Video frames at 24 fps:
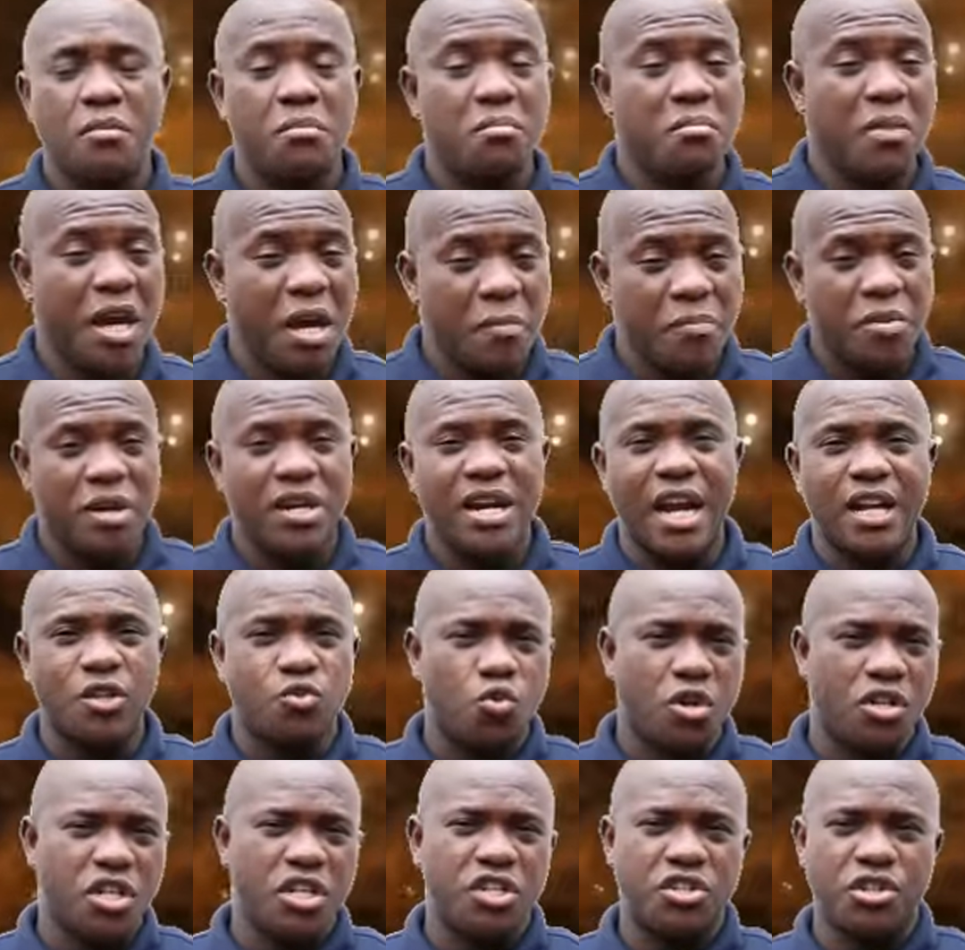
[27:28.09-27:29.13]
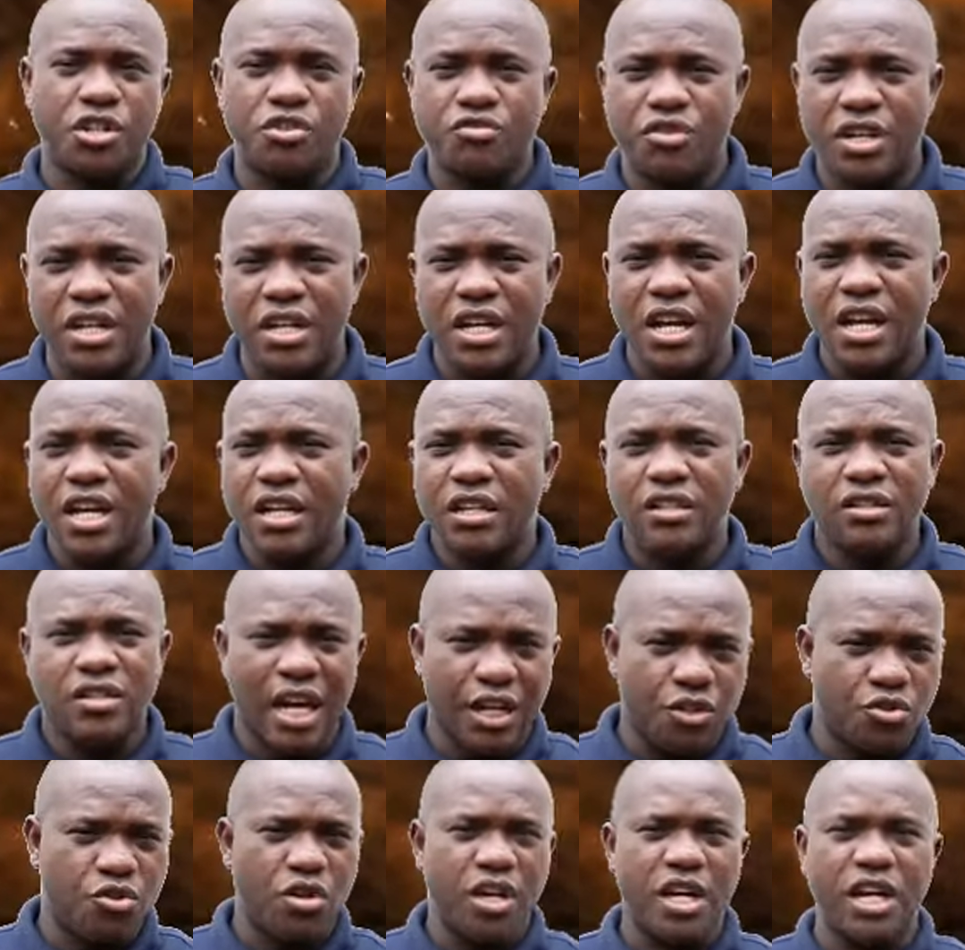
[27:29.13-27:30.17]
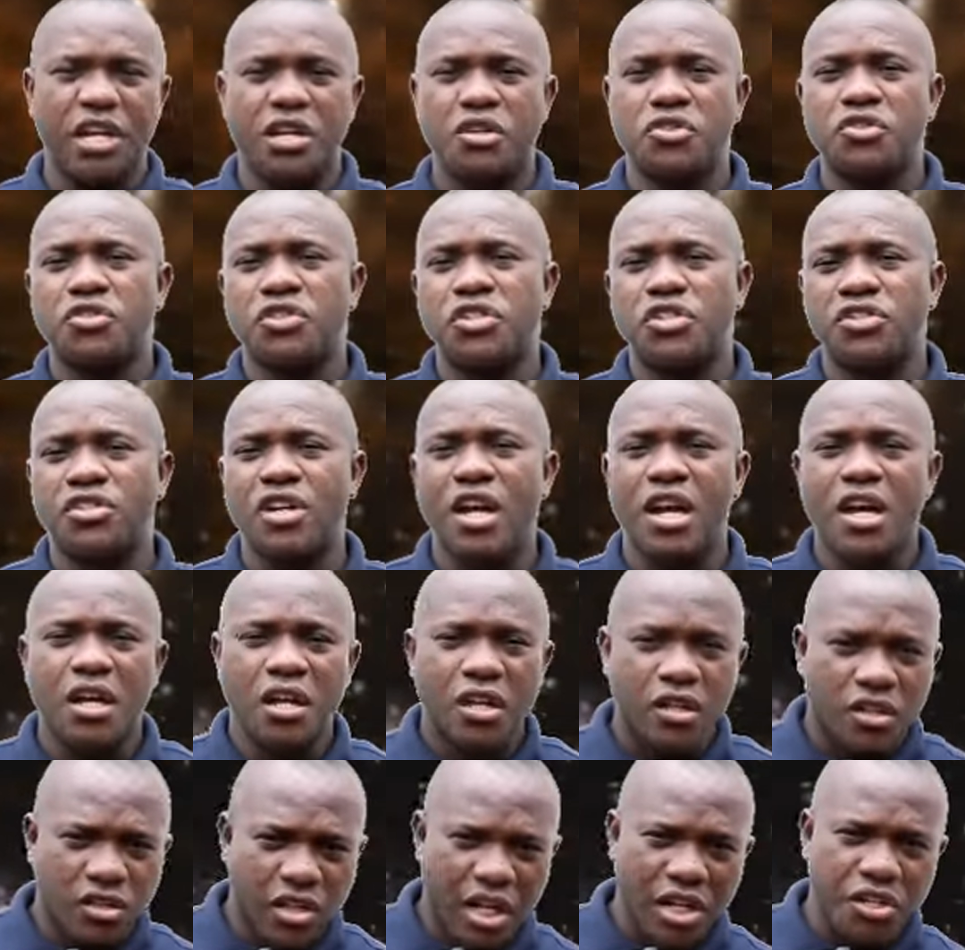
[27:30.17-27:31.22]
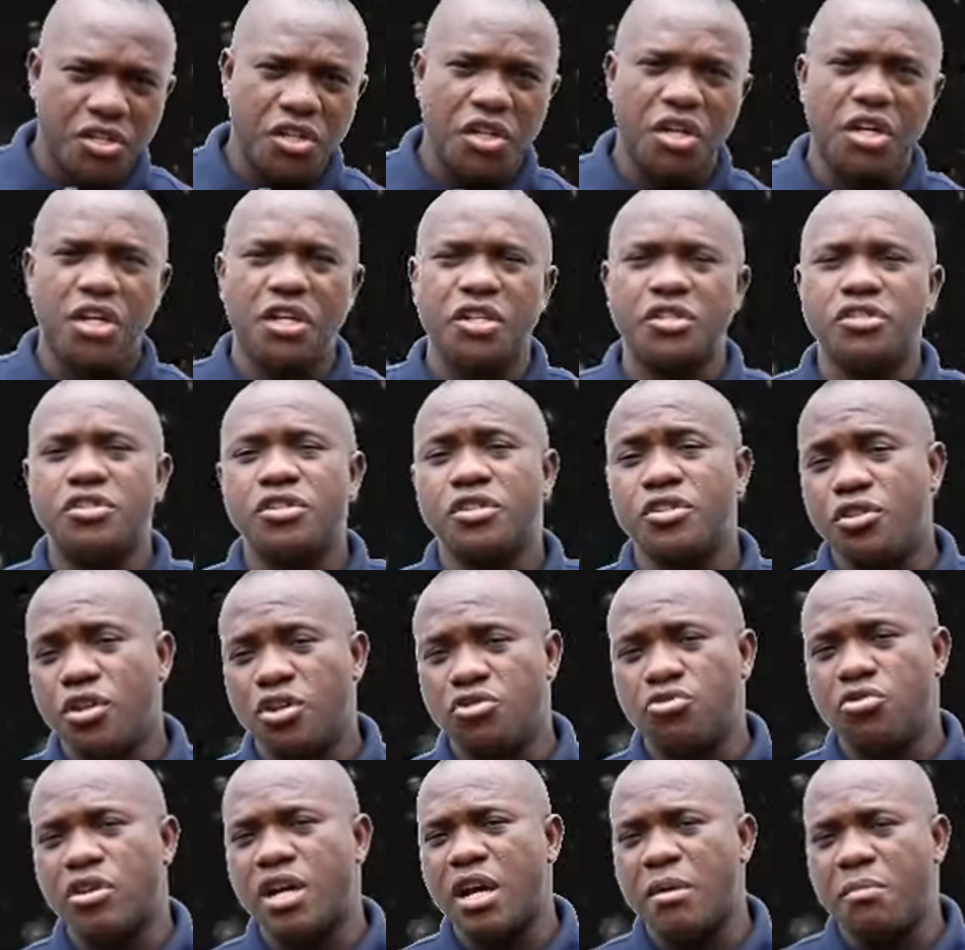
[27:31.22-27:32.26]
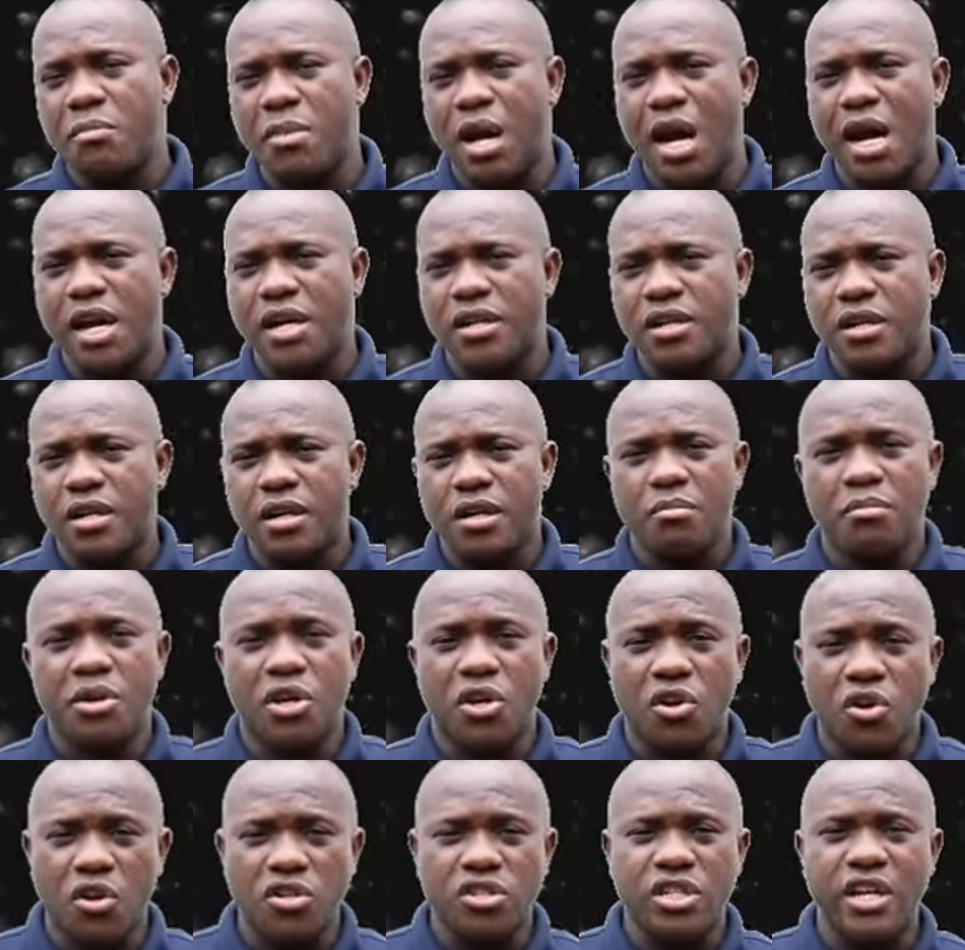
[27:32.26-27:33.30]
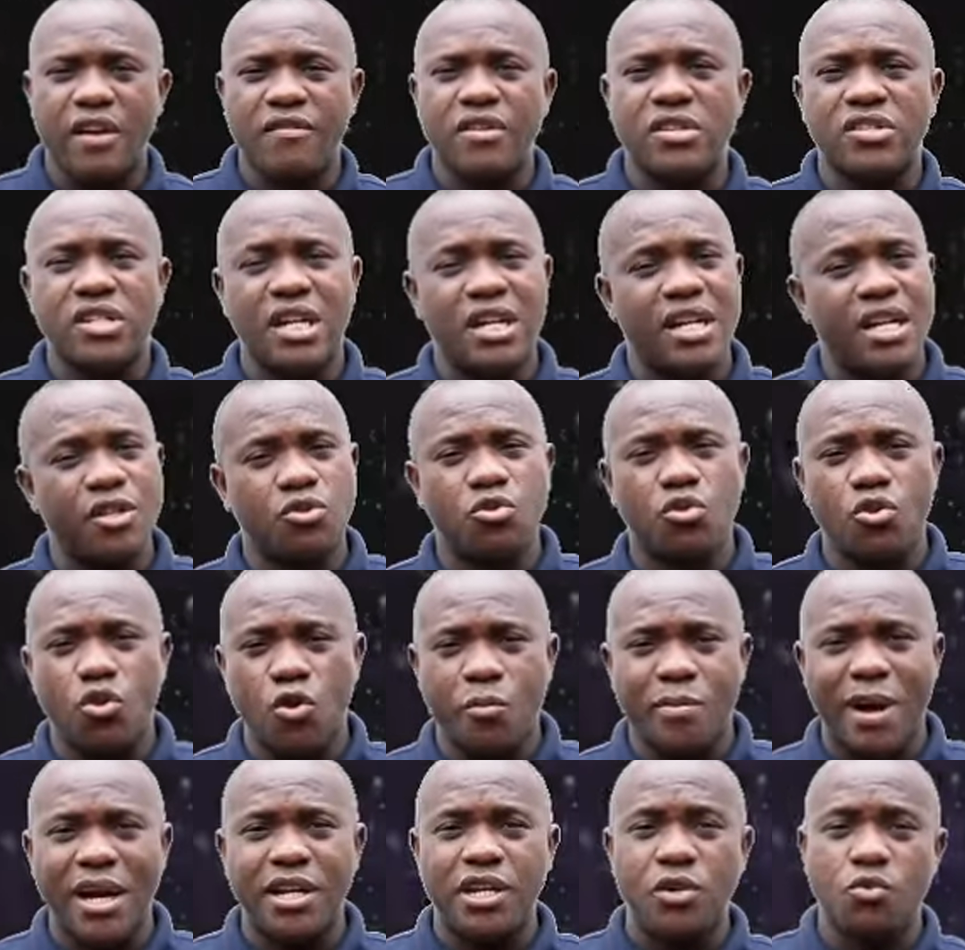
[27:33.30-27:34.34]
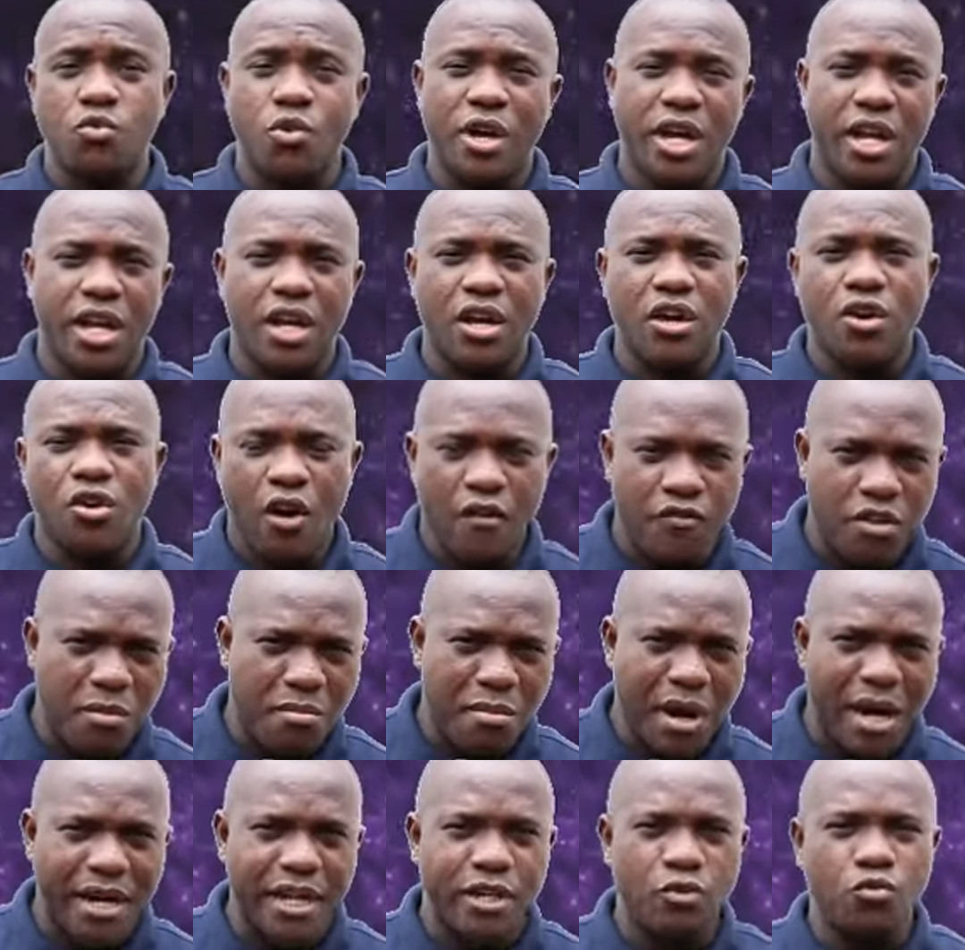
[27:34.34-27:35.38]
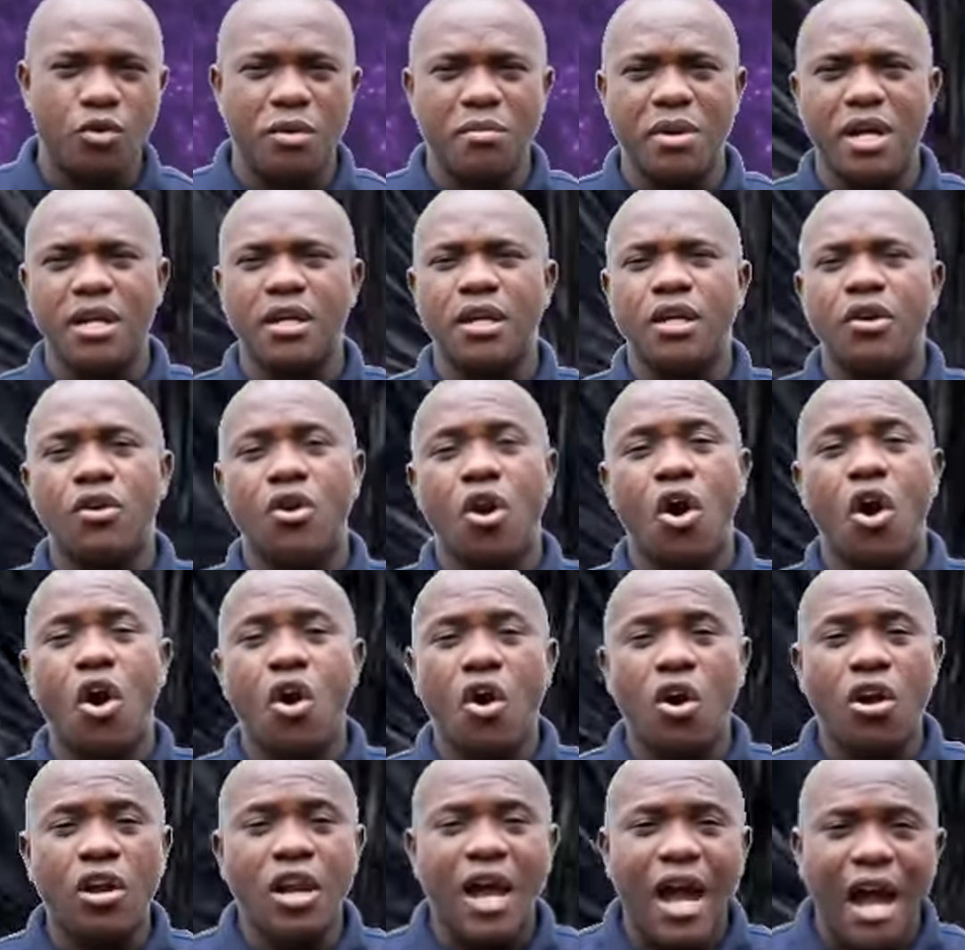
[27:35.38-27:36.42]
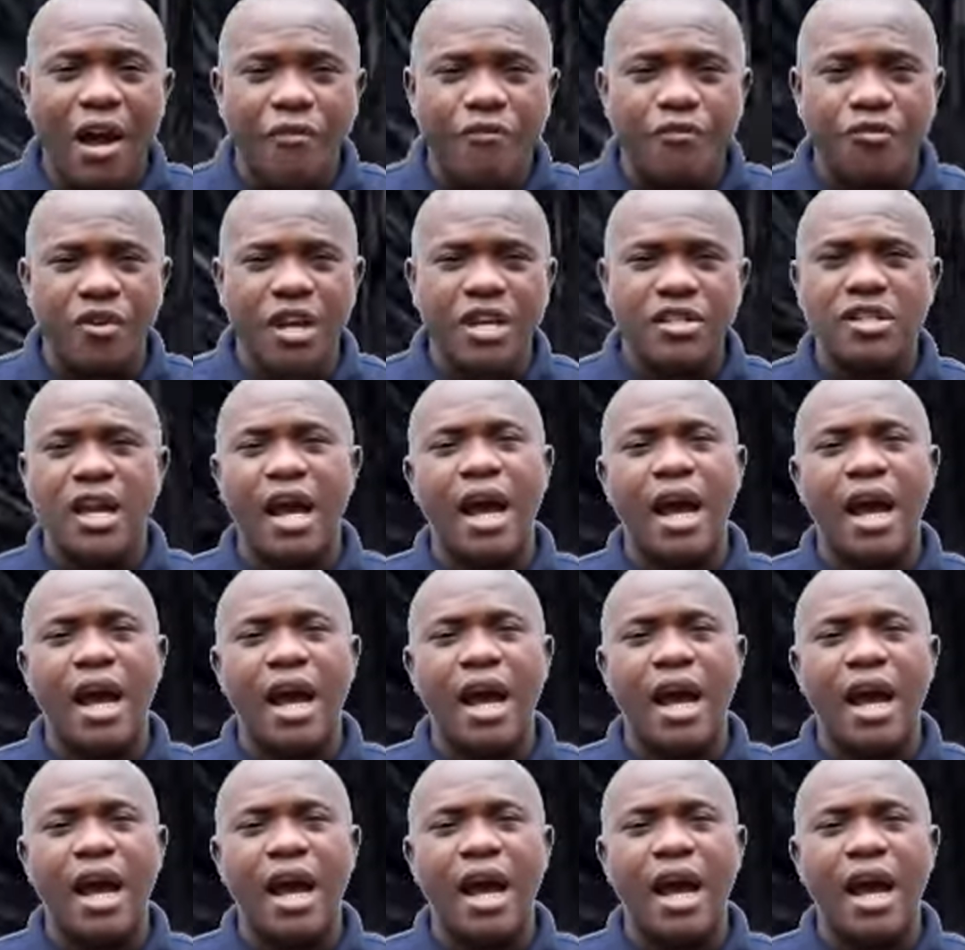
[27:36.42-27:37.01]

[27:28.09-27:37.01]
Maybe that's what is hindering that your elder sister, that your aunt not to get married because they have decided to go by the way of the married women. All her friends